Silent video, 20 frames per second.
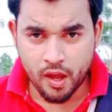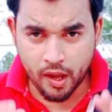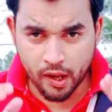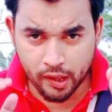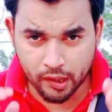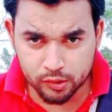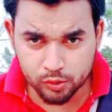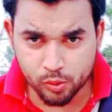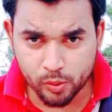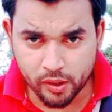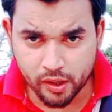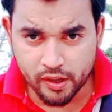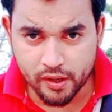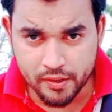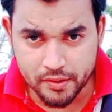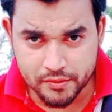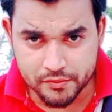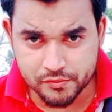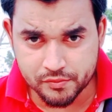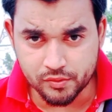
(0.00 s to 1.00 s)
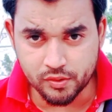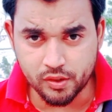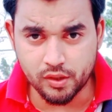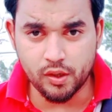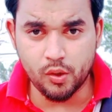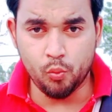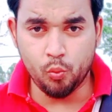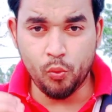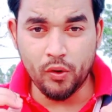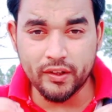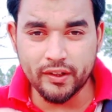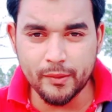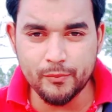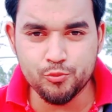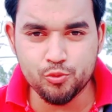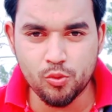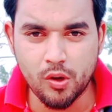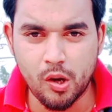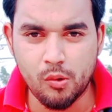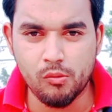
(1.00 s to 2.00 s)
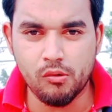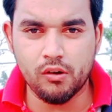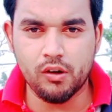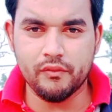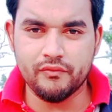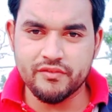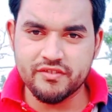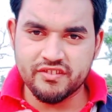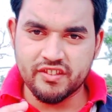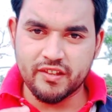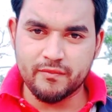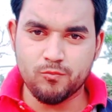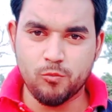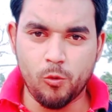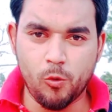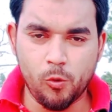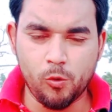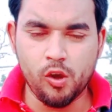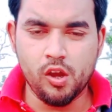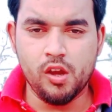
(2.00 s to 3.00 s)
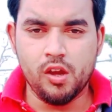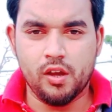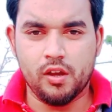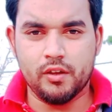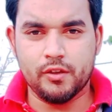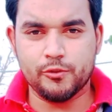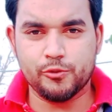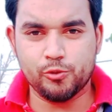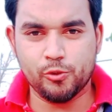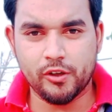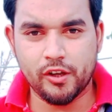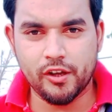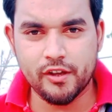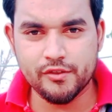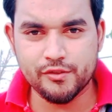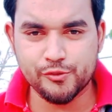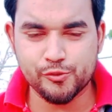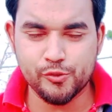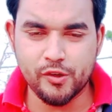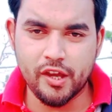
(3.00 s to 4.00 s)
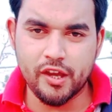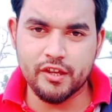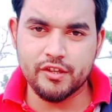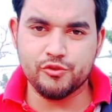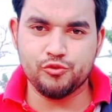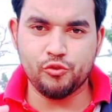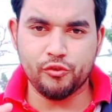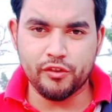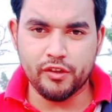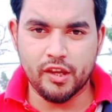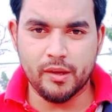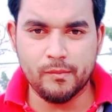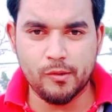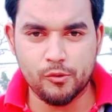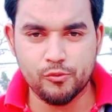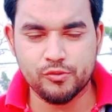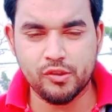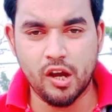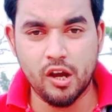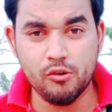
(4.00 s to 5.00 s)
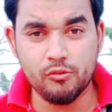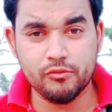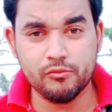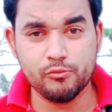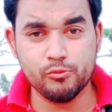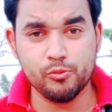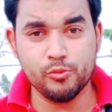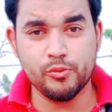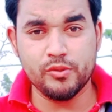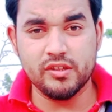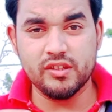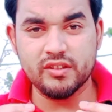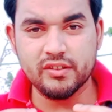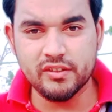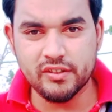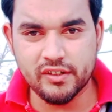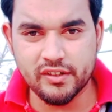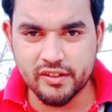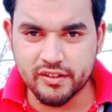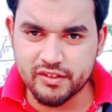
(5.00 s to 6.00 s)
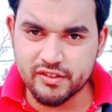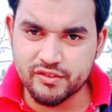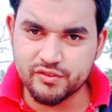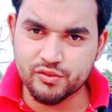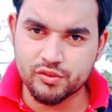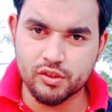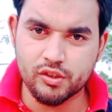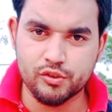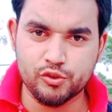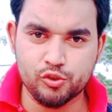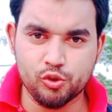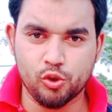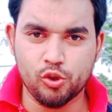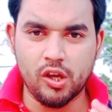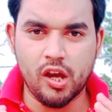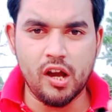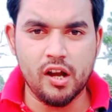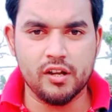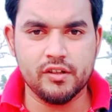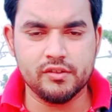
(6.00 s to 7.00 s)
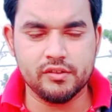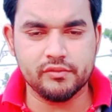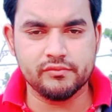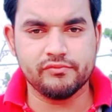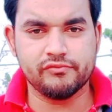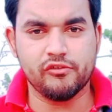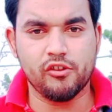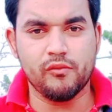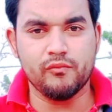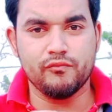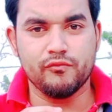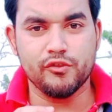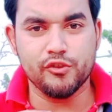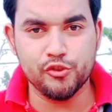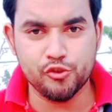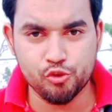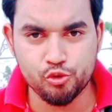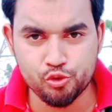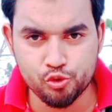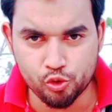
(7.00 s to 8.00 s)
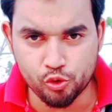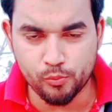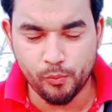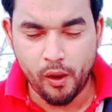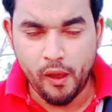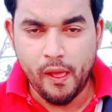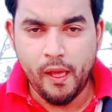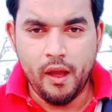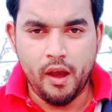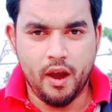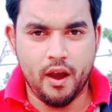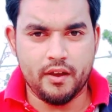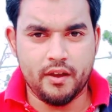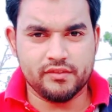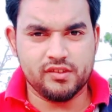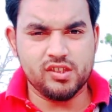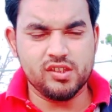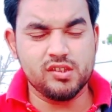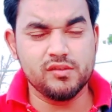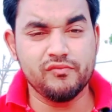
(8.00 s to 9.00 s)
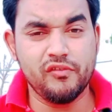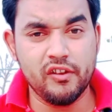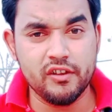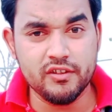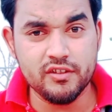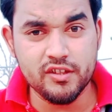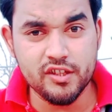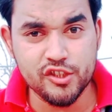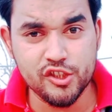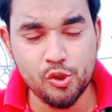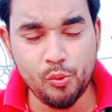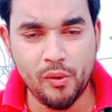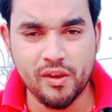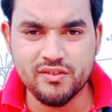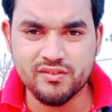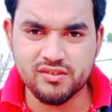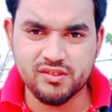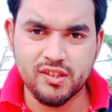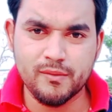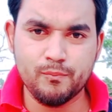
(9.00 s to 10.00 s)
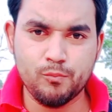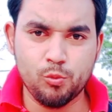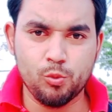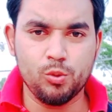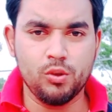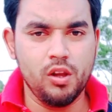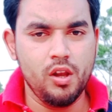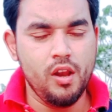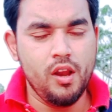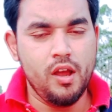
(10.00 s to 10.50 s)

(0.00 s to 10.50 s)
Hello guys, welcome to our offside blog. So guys, today I talking about how to increase your earning from YouTube. This is very easy and simple.